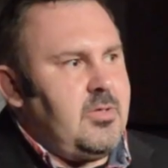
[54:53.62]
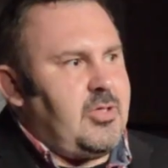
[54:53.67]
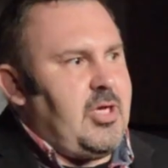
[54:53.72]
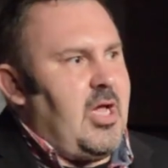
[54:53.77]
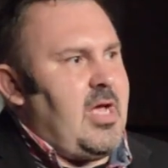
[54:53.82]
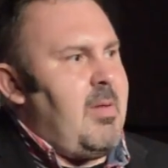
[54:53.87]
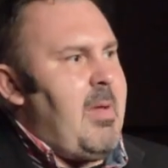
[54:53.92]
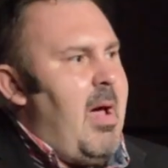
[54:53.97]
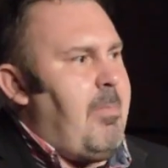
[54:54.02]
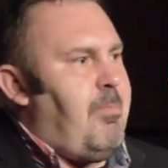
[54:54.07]
So
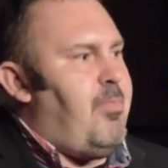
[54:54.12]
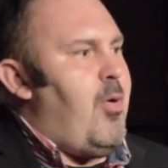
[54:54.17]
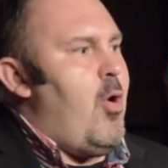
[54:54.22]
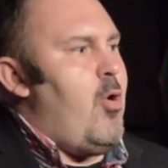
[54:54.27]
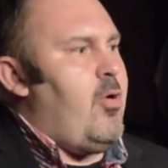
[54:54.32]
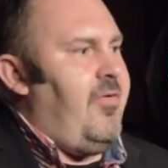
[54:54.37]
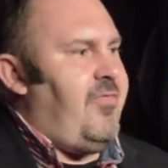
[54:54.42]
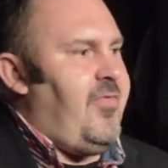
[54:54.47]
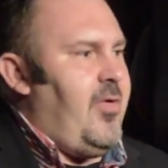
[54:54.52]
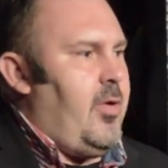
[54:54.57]
thinking about
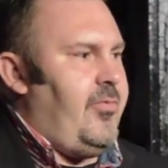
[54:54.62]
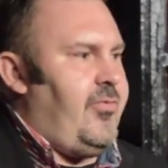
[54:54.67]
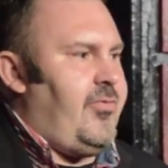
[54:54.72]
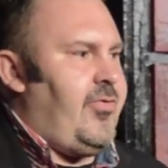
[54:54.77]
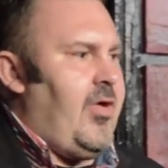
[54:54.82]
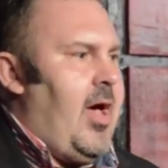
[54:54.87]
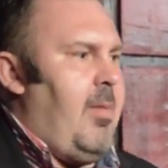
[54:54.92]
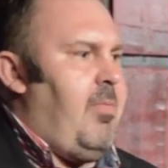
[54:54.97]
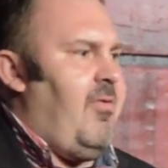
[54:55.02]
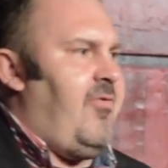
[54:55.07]
porn films
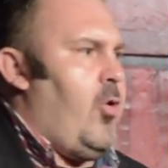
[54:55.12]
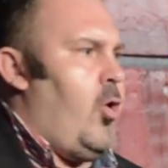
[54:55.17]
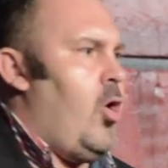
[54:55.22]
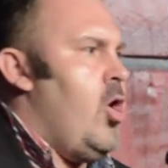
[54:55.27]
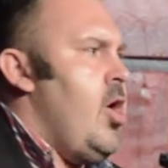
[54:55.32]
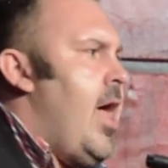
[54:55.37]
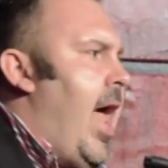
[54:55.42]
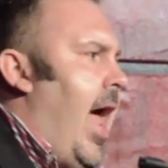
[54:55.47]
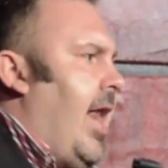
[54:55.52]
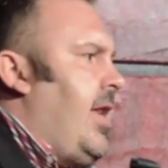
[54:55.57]

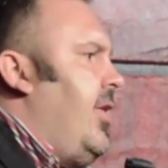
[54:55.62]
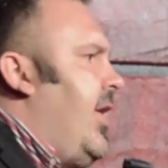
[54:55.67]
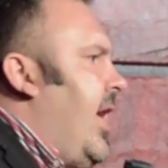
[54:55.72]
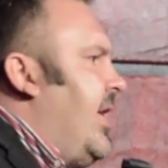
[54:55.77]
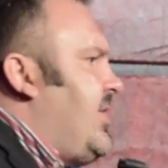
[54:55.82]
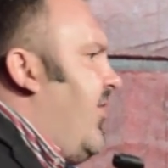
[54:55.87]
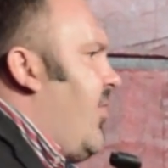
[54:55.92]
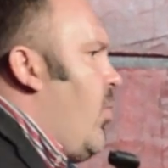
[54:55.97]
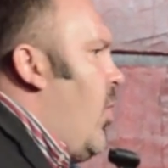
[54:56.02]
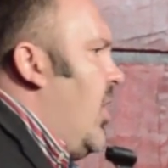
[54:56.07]
before. Any of you
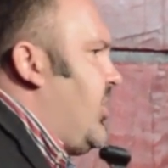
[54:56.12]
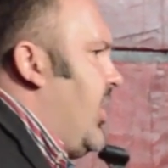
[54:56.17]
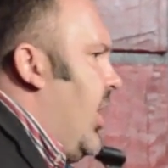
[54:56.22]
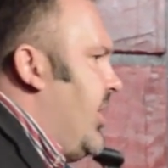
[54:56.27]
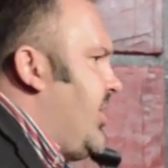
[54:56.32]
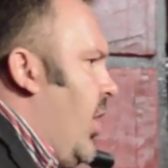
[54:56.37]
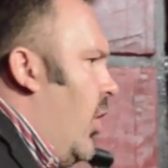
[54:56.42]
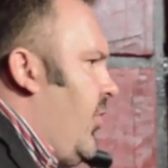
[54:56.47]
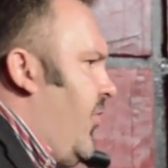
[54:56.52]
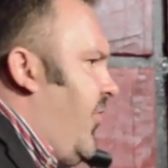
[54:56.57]
guys ever watch an
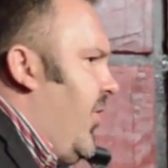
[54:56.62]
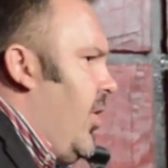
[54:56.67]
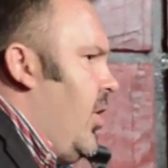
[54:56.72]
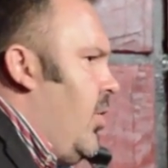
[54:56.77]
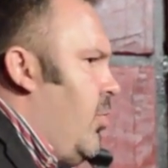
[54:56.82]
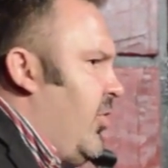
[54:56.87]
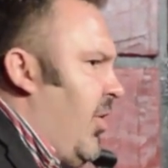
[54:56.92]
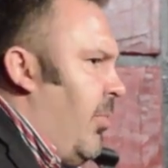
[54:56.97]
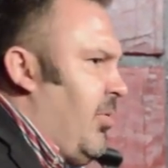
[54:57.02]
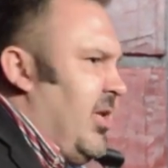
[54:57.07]
adult
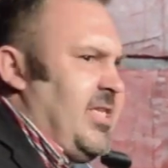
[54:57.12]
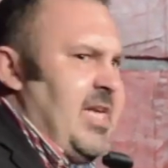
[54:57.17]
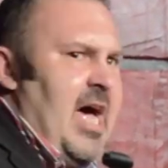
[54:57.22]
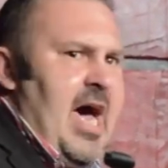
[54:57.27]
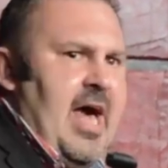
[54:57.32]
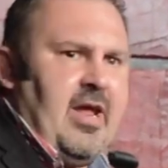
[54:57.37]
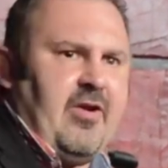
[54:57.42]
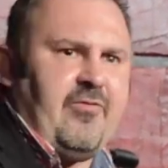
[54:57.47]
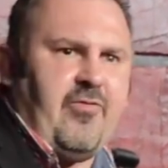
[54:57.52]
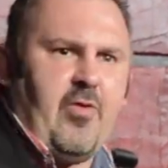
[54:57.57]
film with a
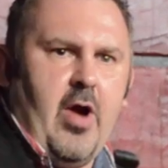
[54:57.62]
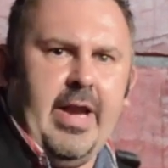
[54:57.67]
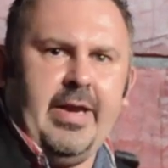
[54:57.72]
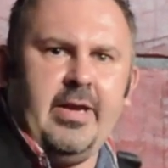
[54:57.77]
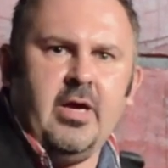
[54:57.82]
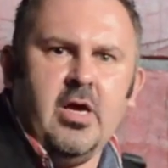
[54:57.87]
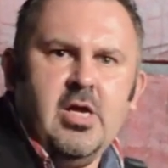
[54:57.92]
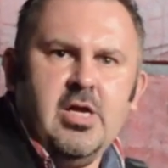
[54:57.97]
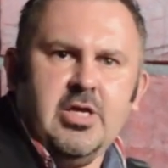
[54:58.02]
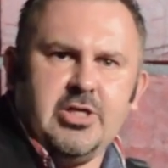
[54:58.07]
platonic
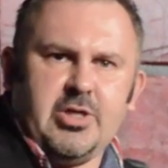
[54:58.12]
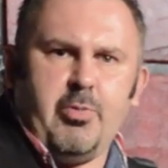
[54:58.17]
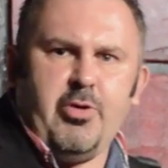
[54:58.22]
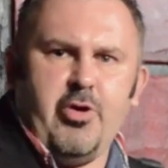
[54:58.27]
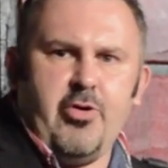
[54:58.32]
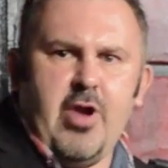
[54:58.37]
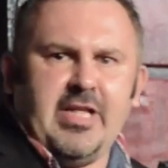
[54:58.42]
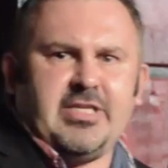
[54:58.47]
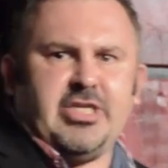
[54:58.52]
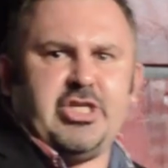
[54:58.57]
friend? Somebody
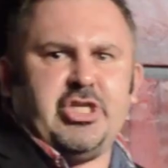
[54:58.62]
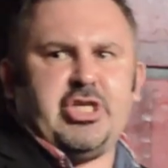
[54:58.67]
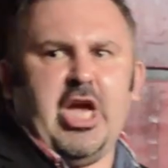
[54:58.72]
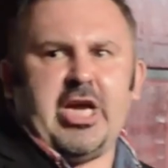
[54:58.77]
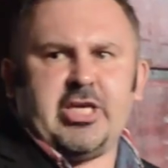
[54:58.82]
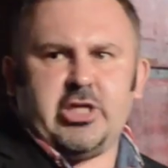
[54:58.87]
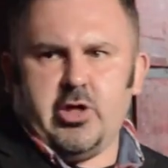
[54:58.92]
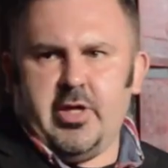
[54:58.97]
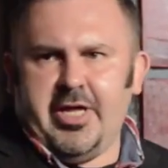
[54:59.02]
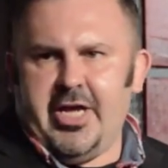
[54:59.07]
you're not
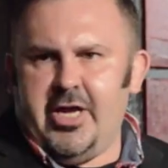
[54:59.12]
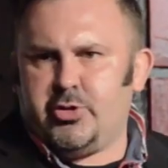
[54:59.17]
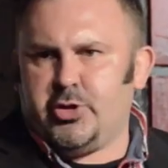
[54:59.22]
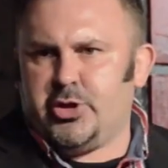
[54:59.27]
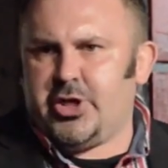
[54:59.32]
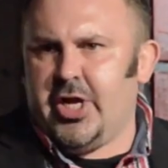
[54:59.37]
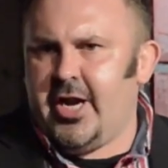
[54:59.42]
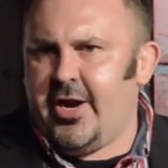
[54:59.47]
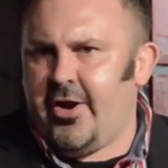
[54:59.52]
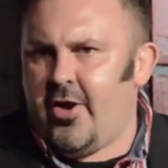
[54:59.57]
sexually
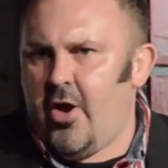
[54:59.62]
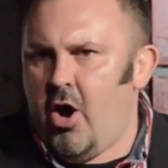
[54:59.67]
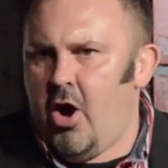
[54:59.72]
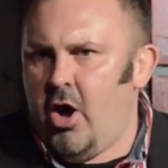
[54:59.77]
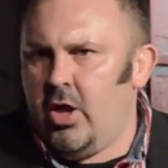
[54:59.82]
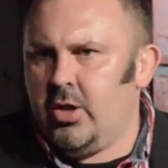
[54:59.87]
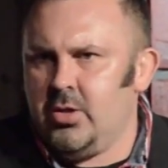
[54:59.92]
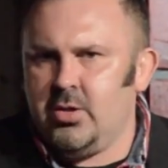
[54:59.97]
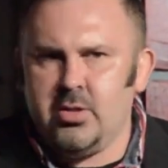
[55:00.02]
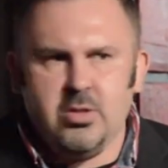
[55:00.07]
interested in at
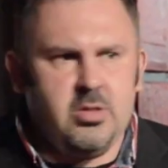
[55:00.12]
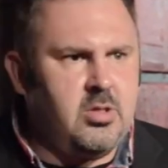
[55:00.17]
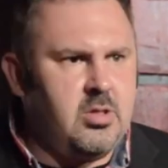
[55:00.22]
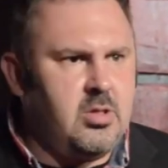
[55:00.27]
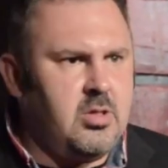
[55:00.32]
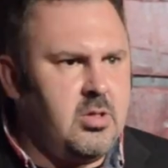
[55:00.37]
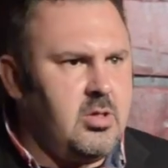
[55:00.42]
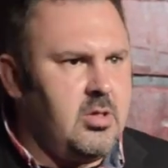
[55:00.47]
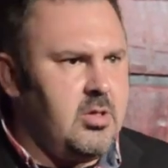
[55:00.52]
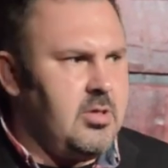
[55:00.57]
all?
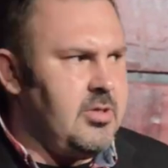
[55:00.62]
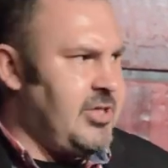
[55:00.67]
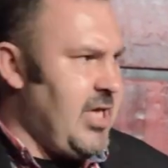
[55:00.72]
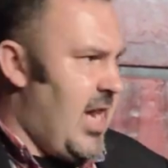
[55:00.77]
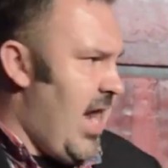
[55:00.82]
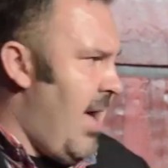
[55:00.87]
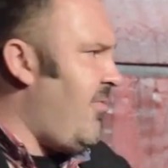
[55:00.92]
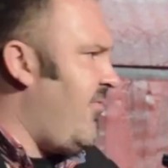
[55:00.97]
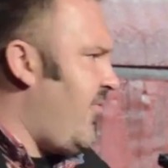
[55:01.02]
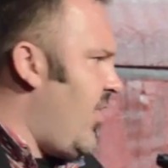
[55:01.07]
Does
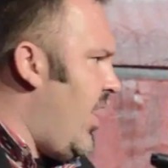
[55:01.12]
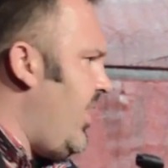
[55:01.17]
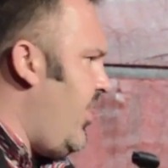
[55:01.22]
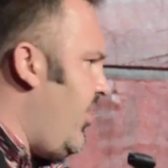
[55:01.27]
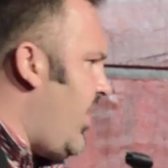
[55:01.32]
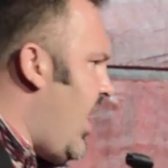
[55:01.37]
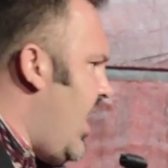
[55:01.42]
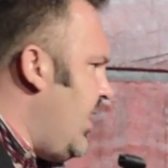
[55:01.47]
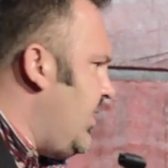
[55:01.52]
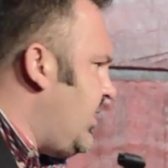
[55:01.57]
that happen for any of
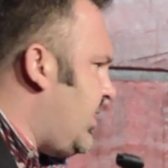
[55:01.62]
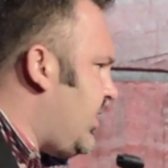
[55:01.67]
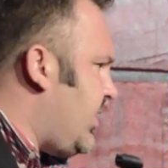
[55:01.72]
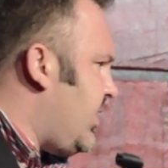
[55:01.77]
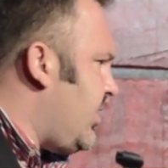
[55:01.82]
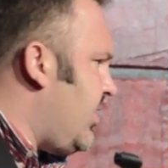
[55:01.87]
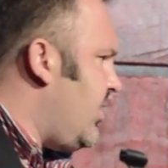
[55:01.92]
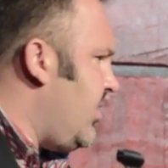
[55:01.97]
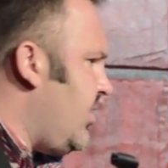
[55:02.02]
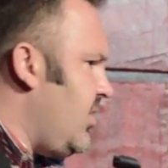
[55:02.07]
you
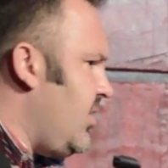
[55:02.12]
guys?